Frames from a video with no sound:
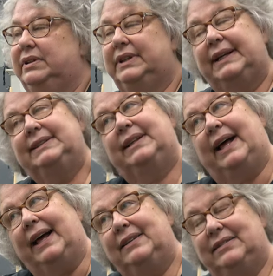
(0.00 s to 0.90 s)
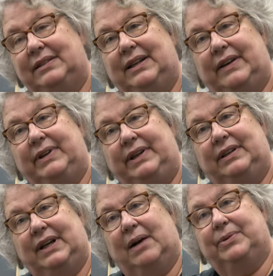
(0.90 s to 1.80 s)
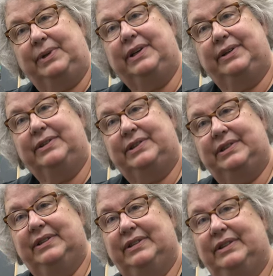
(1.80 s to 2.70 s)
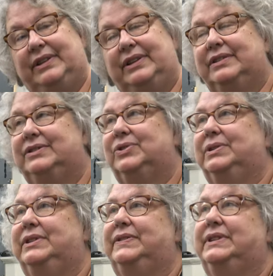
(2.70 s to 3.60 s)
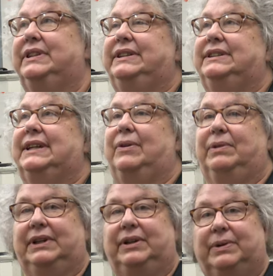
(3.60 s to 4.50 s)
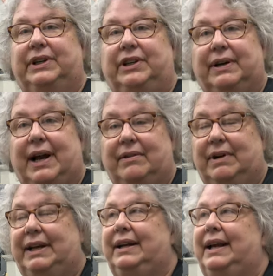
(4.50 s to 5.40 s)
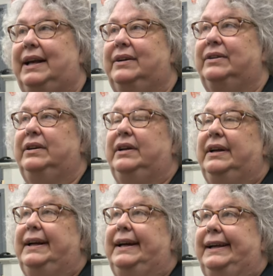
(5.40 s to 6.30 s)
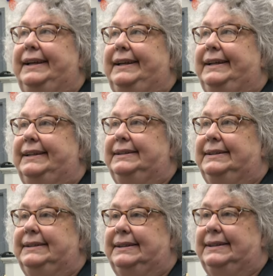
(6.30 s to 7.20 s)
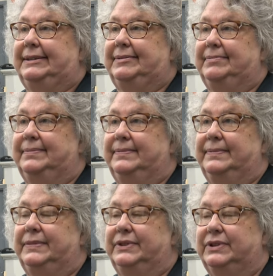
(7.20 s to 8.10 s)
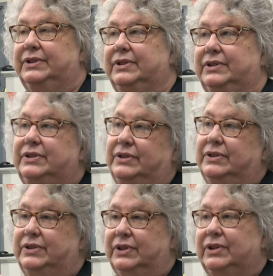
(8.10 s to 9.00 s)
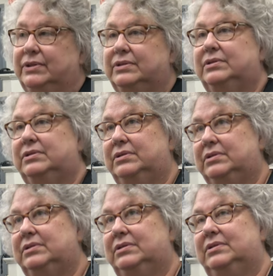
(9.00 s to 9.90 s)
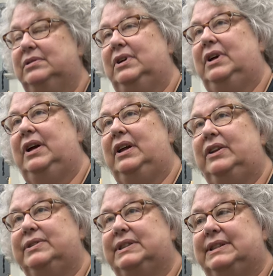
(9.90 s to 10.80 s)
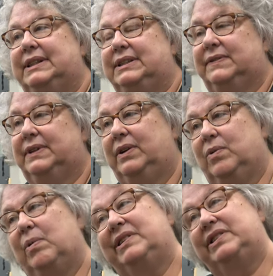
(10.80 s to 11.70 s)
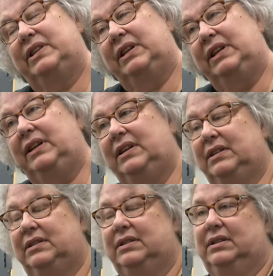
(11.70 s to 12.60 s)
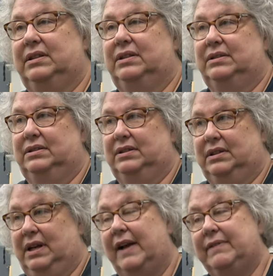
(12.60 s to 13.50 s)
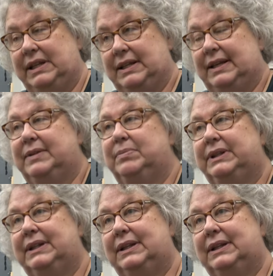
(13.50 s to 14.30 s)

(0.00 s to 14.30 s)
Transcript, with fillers: test that every couple years, you know, and sort of see is that really where you're at right now? And um, so there's a sense of like questioning everything, but